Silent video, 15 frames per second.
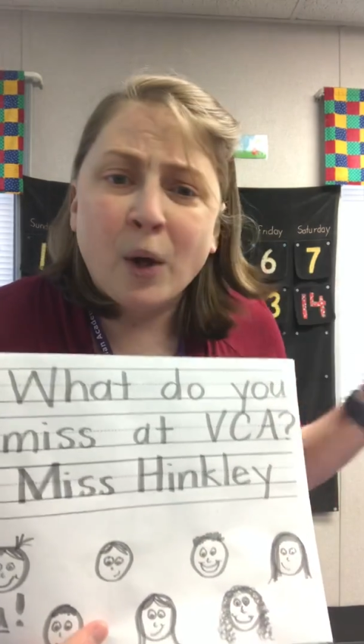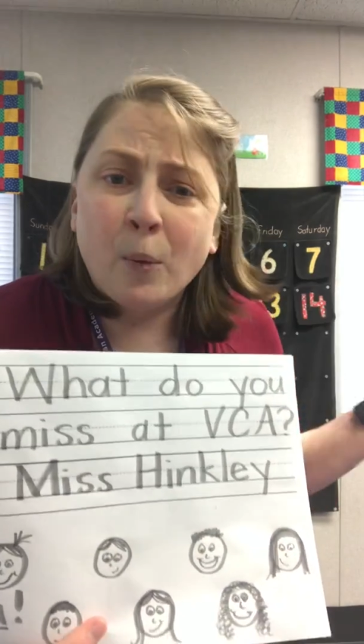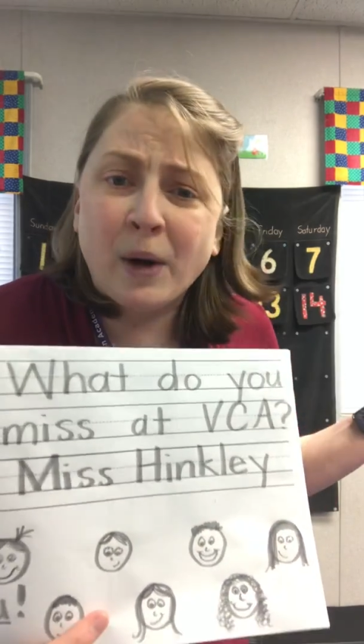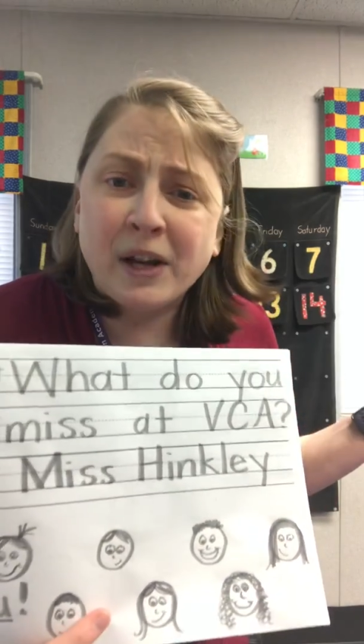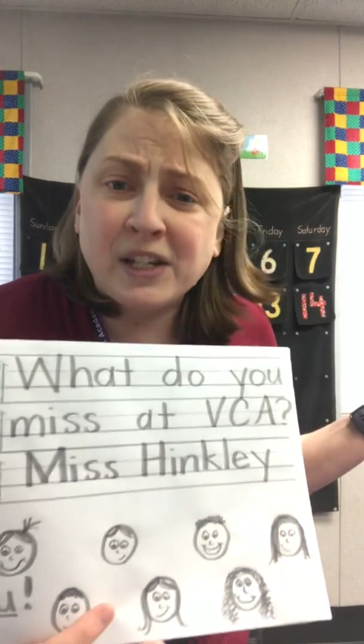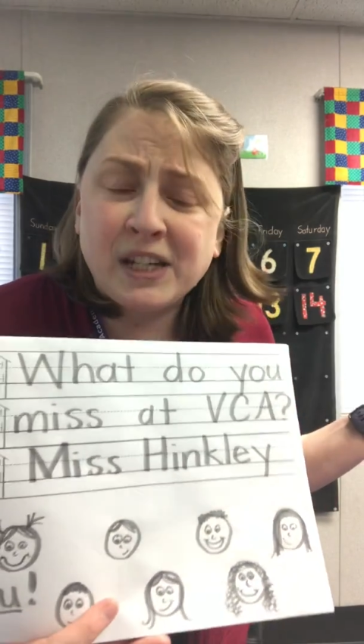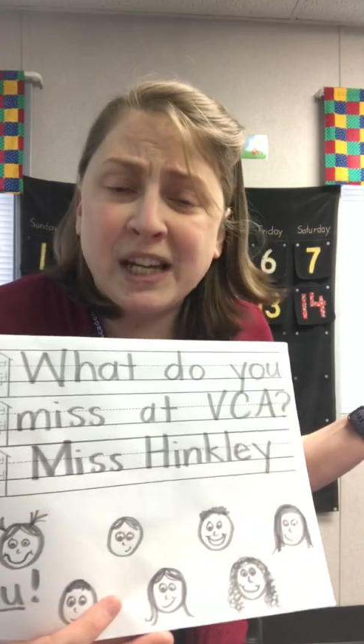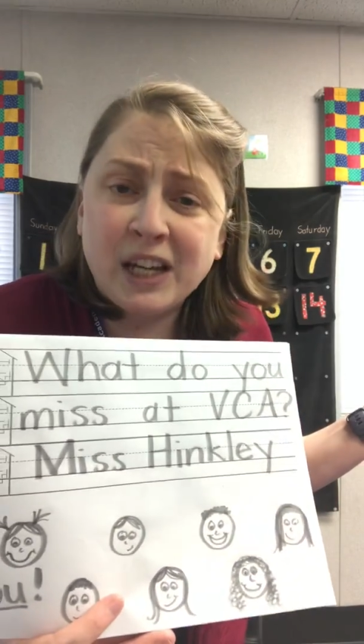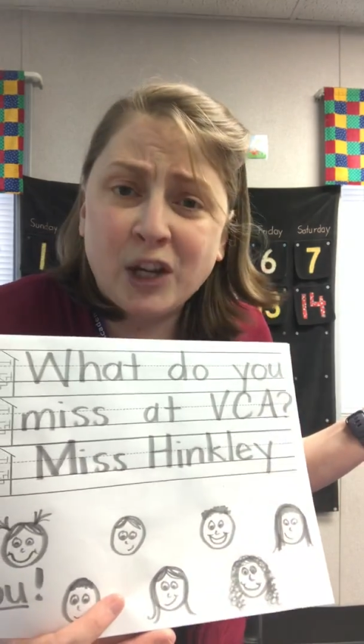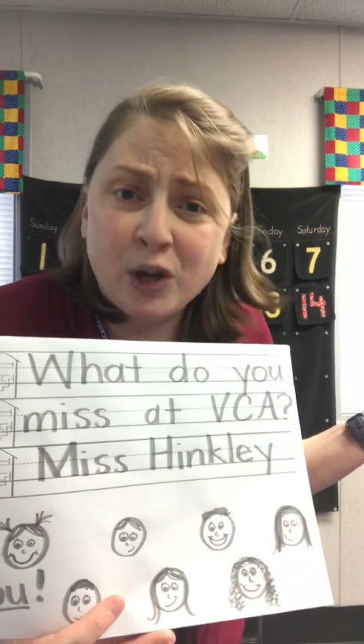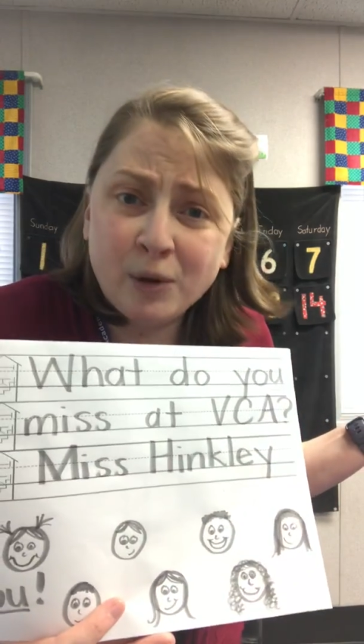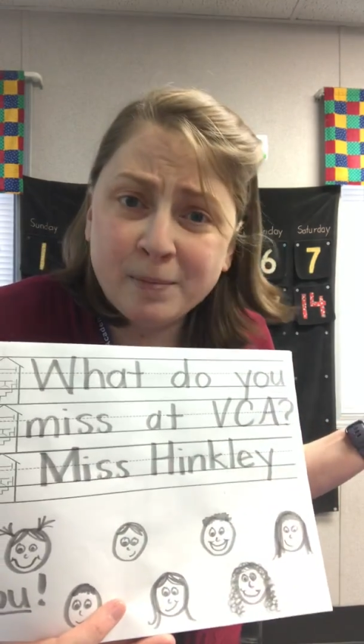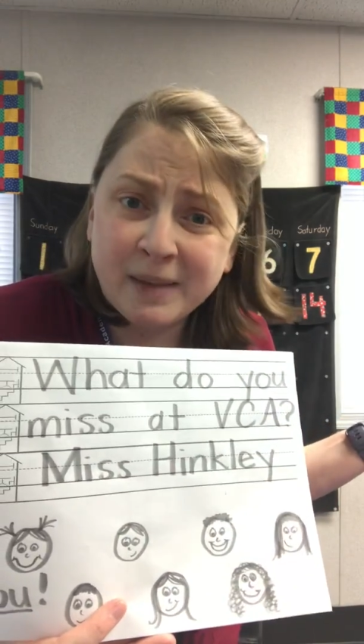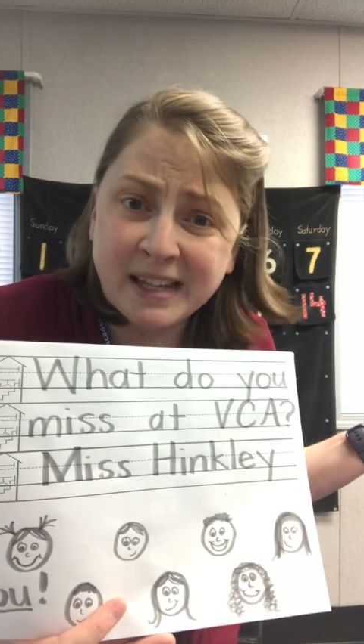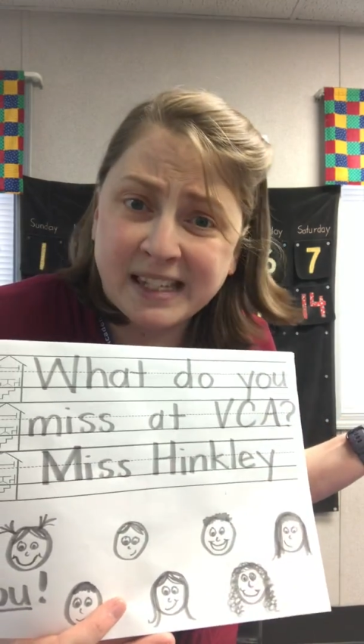What do you
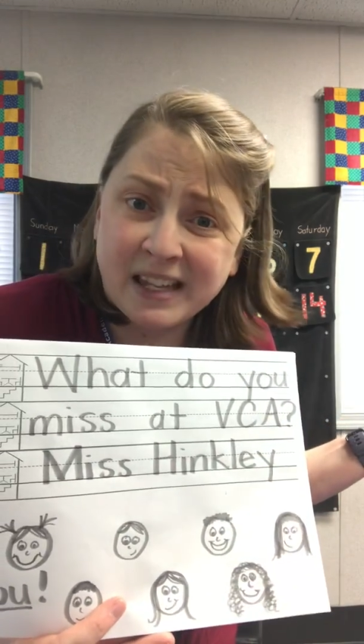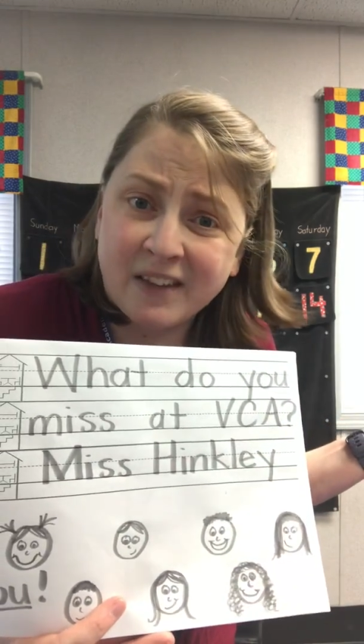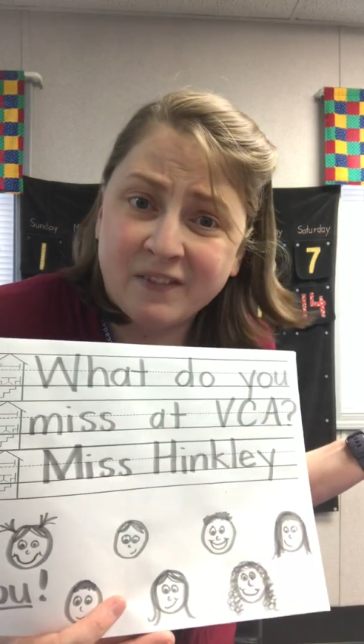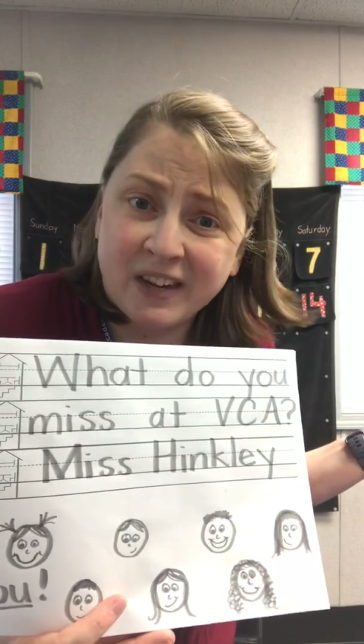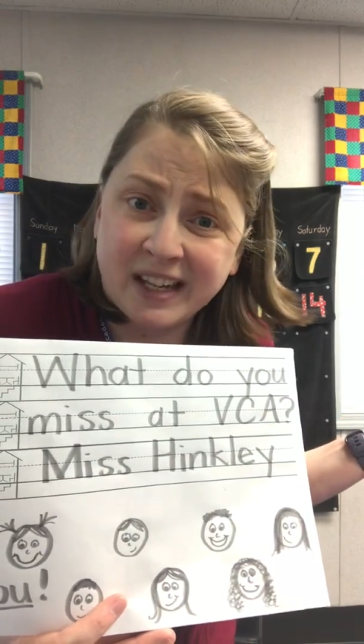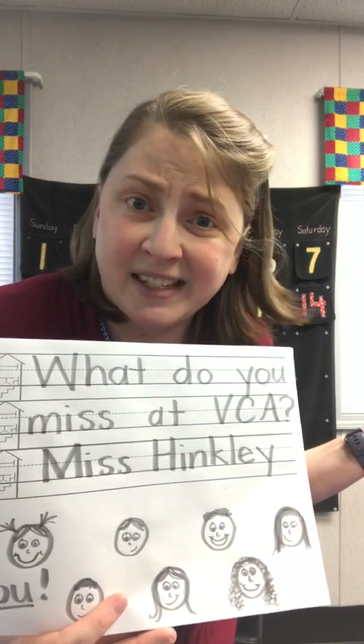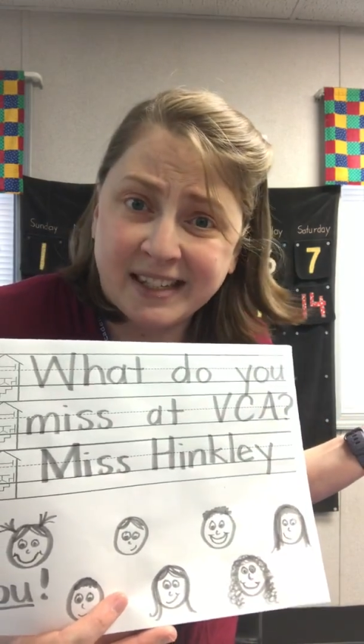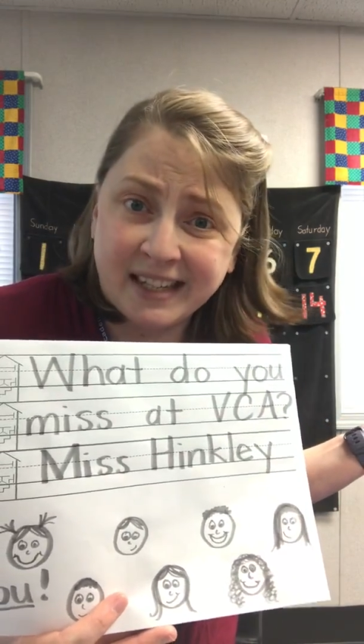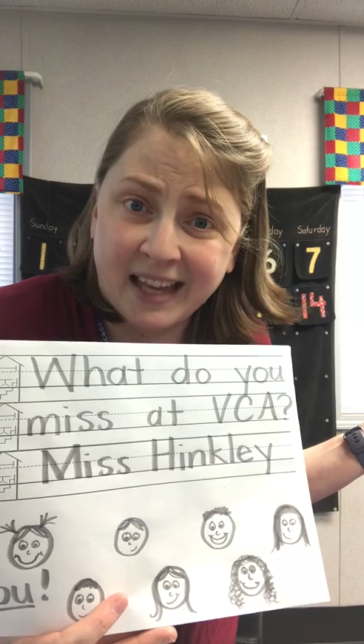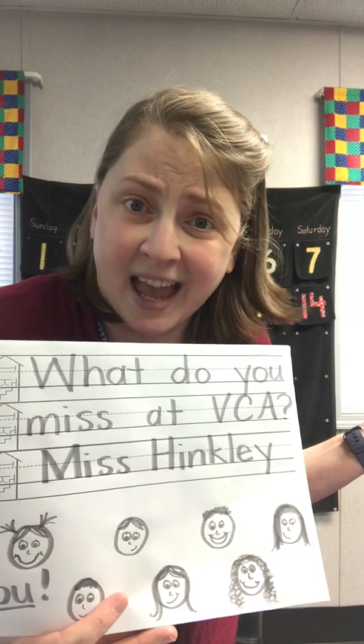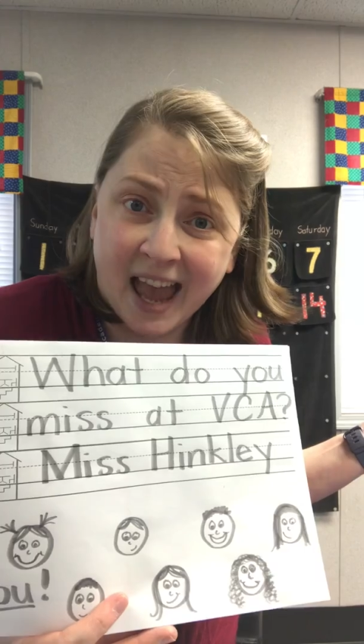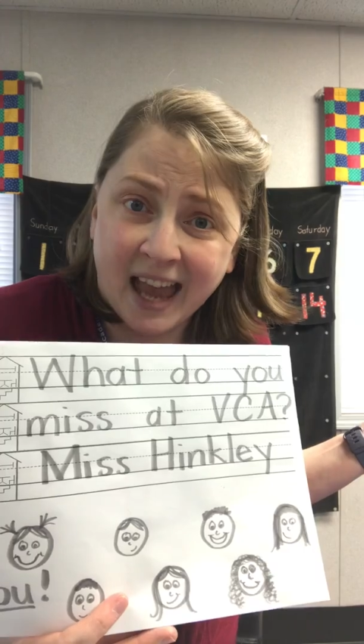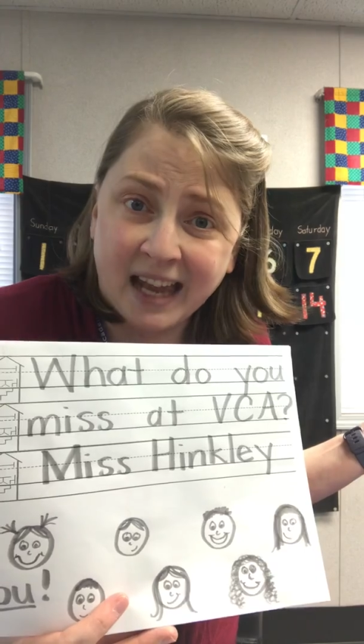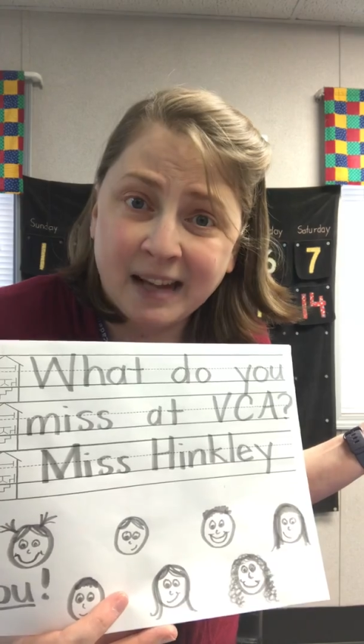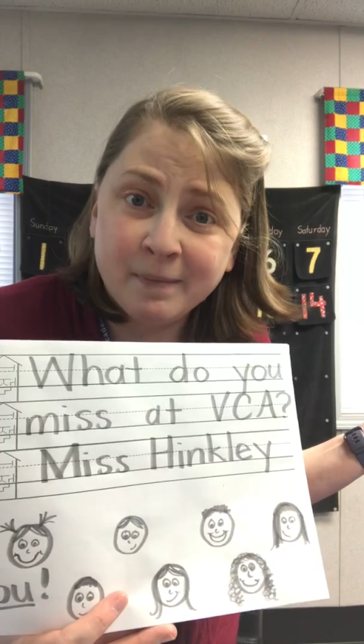miss at
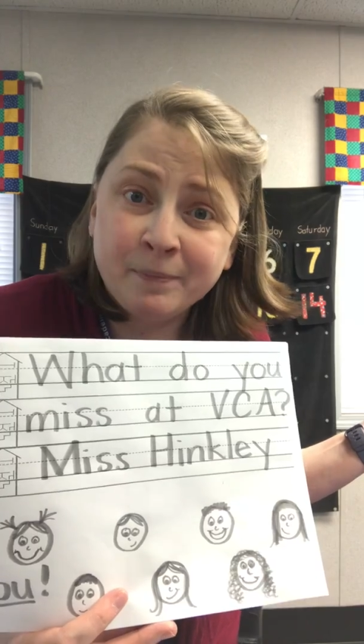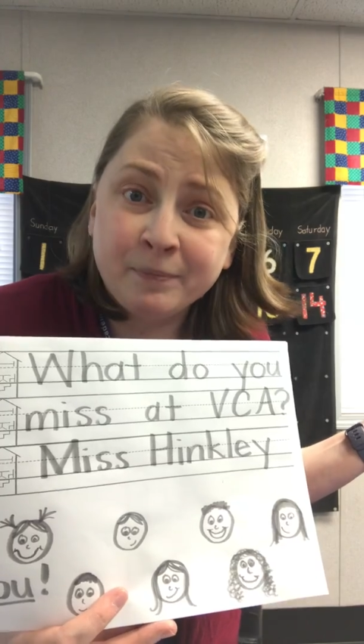VCA?